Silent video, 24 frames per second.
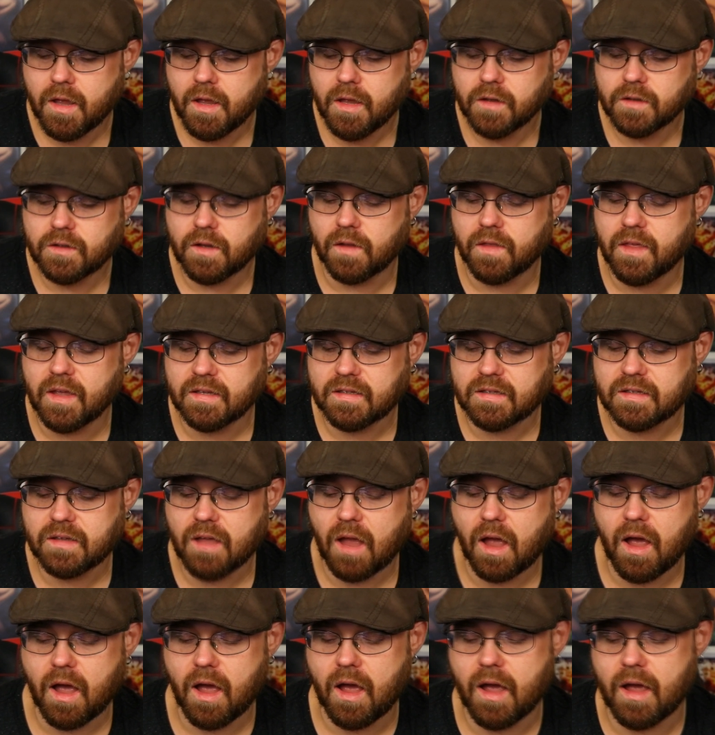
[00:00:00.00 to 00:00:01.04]
So this
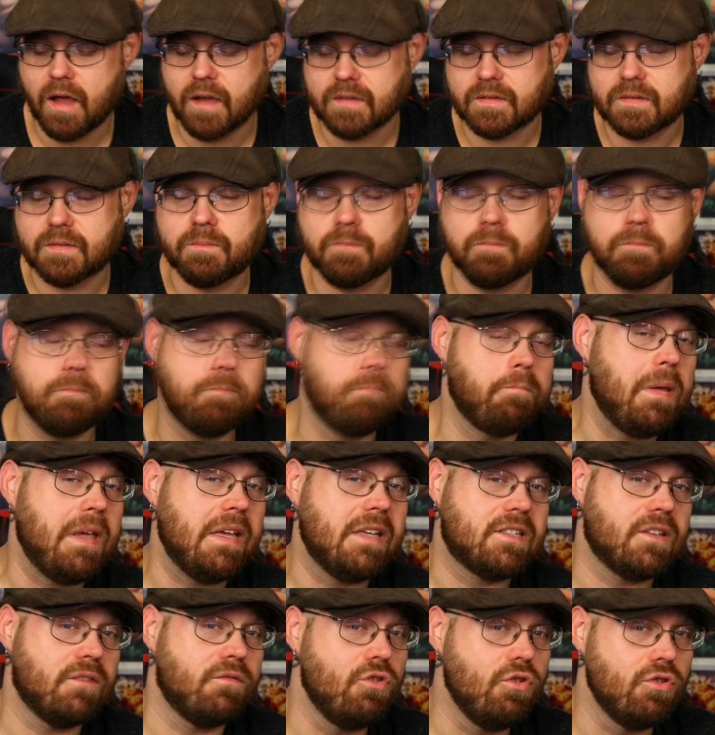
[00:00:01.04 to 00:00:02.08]

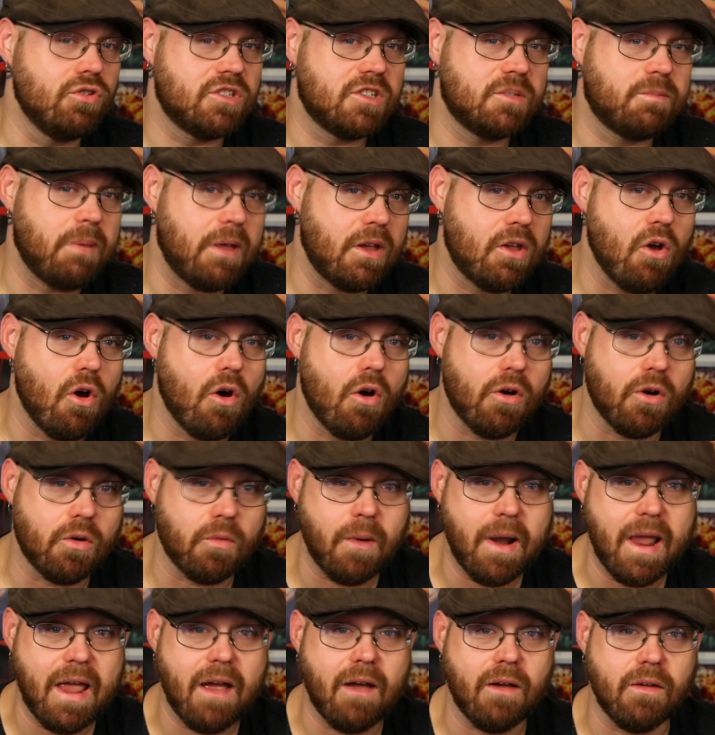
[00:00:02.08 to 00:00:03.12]
piece of news has been going
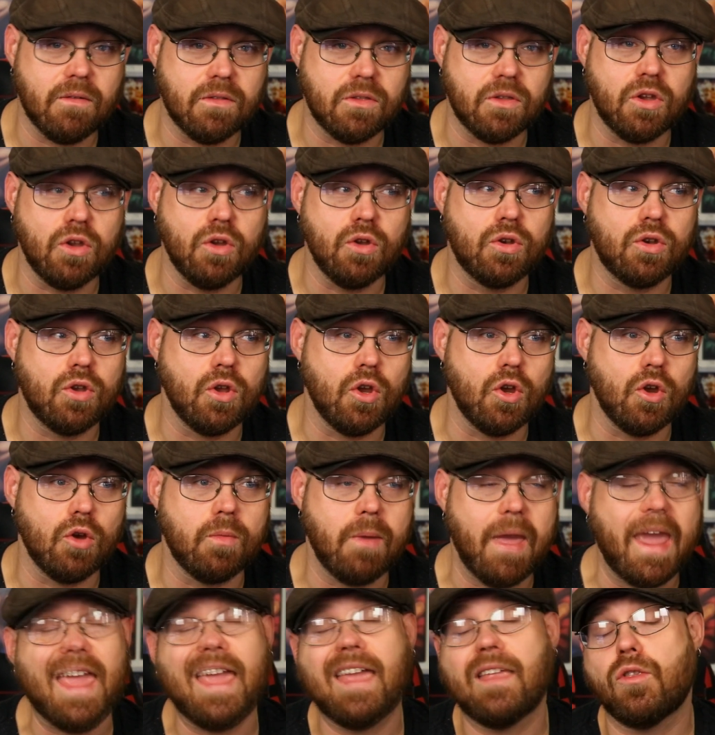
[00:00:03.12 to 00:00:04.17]
around YouTube
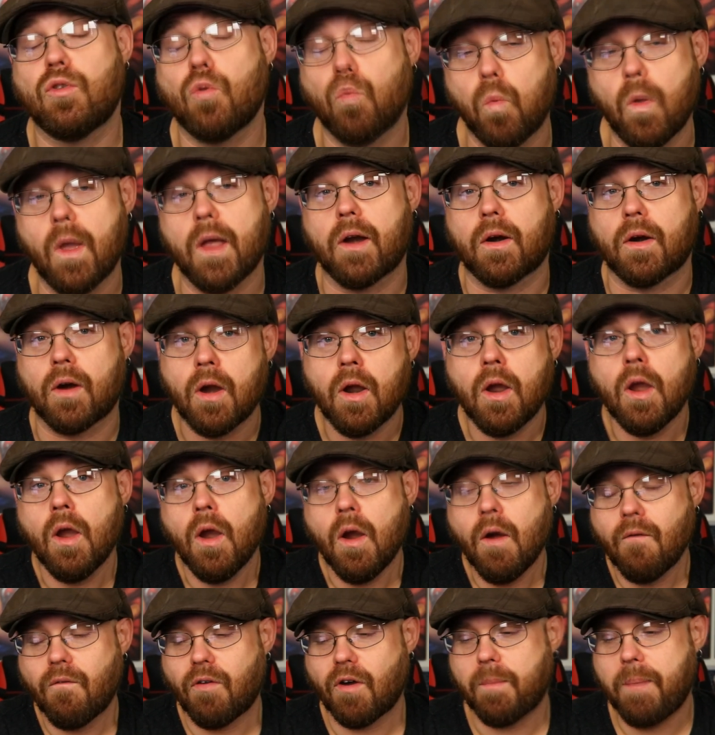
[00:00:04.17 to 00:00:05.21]
and Twitter
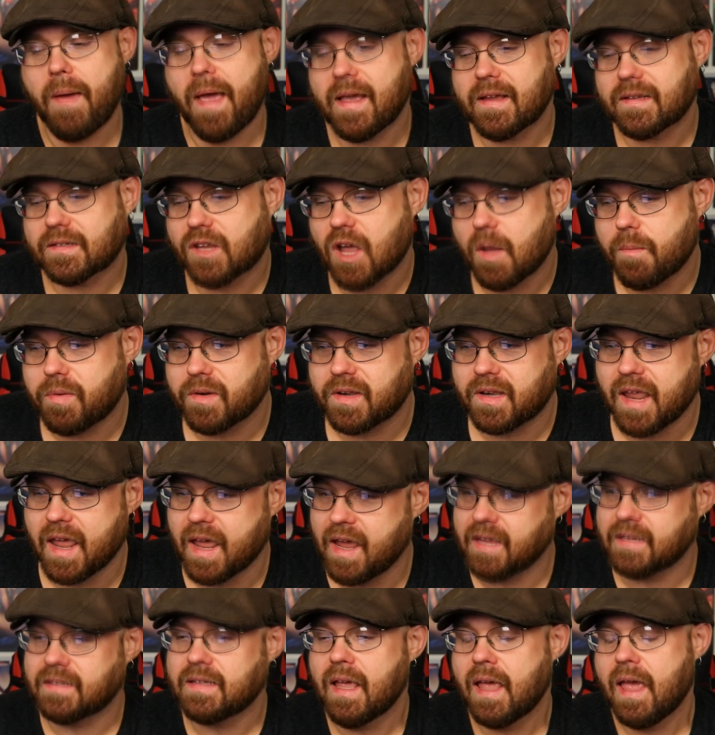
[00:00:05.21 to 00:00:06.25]
for the past couple
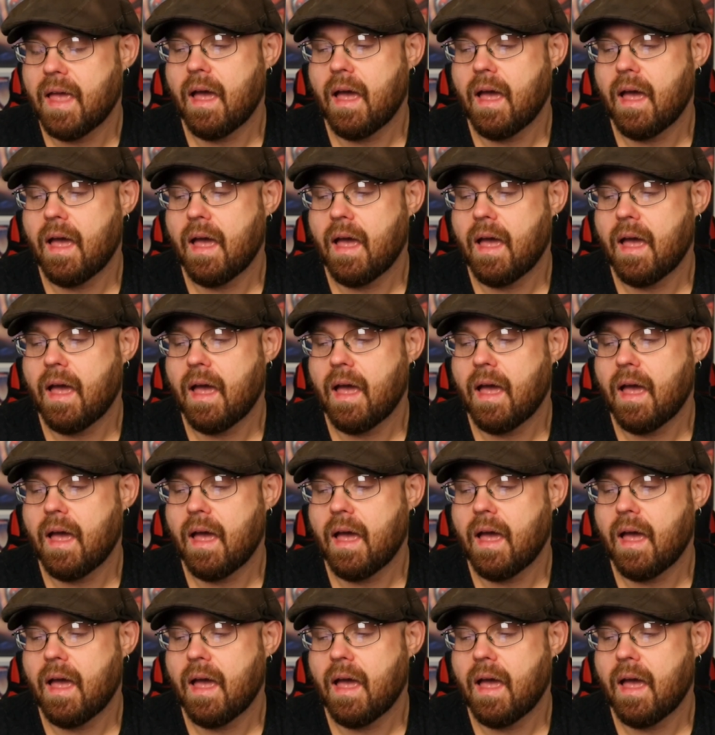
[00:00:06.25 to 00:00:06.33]
days.